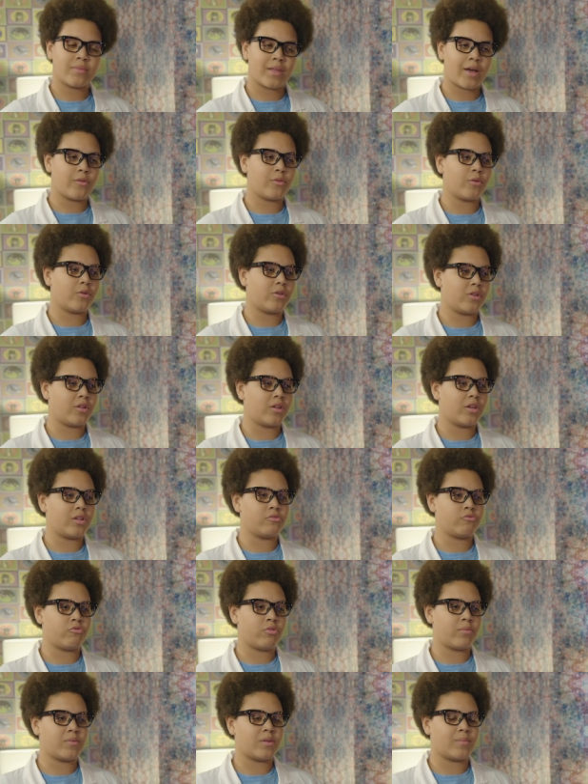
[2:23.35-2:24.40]
download it on an
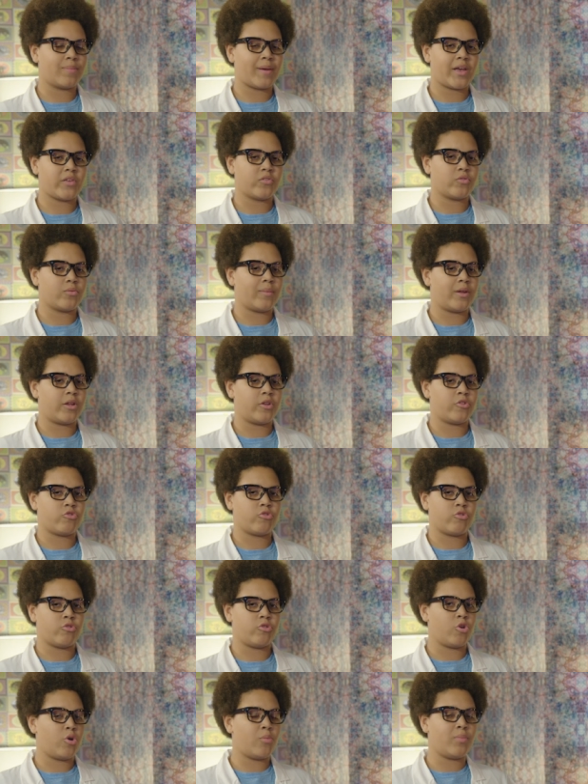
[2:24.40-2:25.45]
encrypted password manager
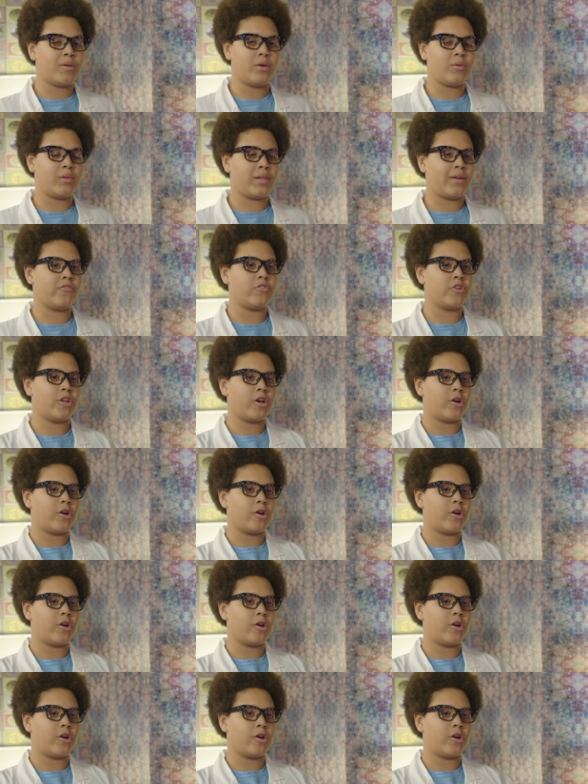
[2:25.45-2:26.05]
and nobody will ever